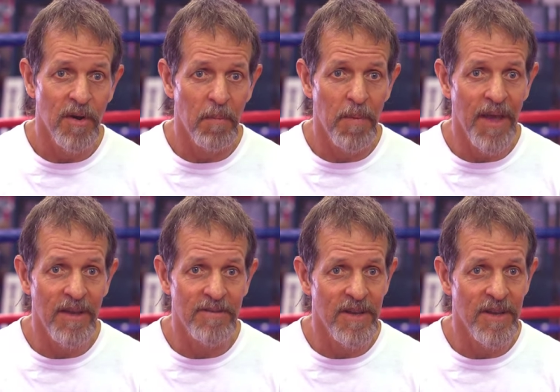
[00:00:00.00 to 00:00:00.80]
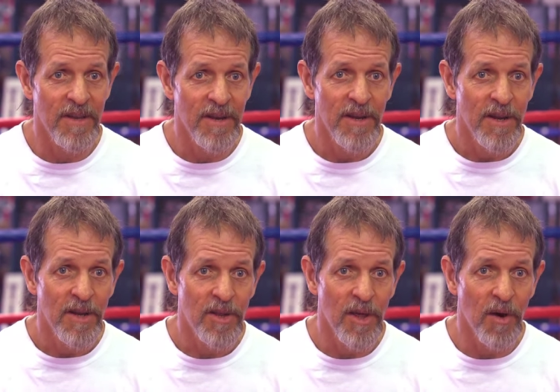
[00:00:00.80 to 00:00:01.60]
amazed,
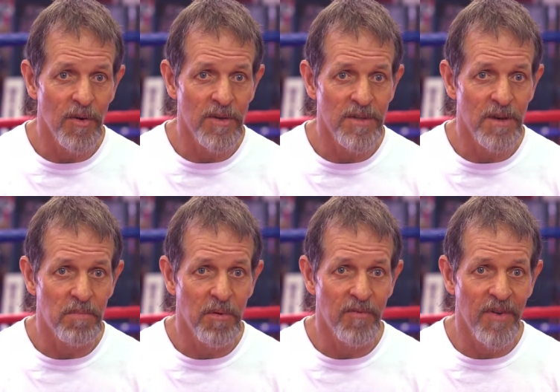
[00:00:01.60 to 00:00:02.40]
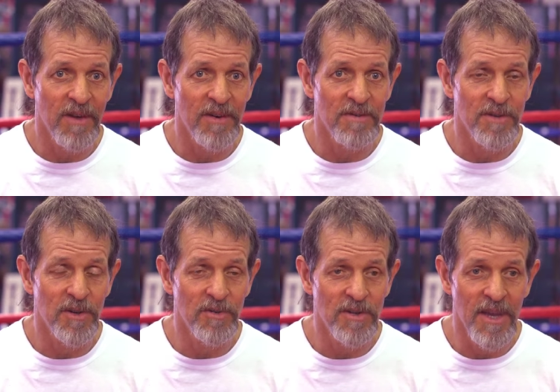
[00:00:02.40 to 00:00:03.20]
and she always uh, prevailed. It's
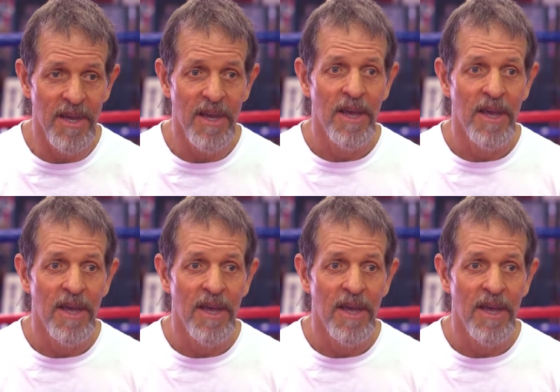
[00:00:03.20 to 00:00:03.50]
usually,